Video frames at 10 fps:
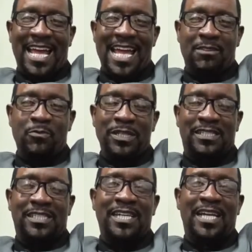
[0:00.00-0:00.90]
and we
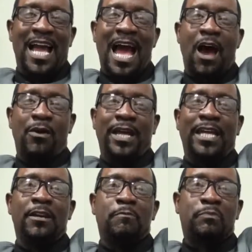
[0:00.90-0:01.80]
see how
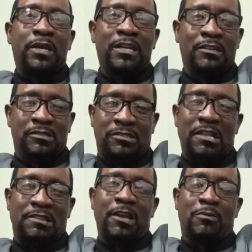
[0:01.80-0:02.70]
it appears
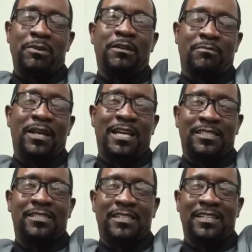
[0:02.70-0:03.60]
that they are being
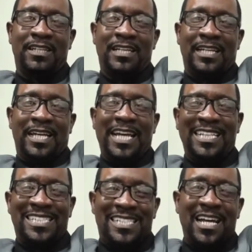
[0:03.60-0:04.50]
blessed,
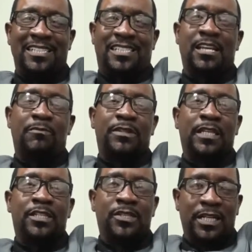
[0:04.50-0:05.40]
it does
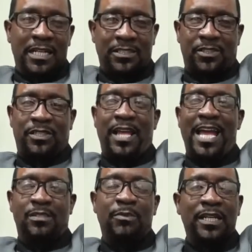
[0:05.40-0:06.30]
something to us
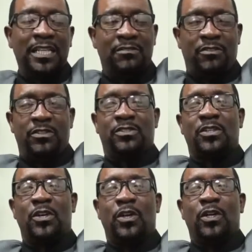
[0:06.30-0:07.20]
as
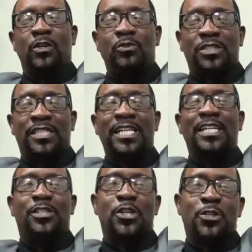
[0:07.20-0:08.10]
believers who
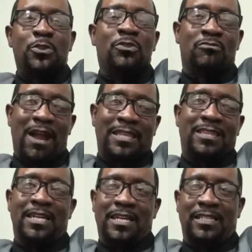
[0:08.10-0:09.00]
seek to do the right
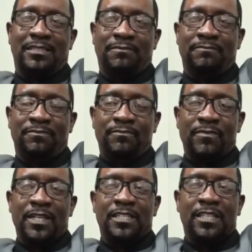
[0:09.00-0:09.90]
thing,
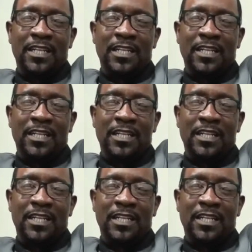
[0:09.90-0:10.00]
to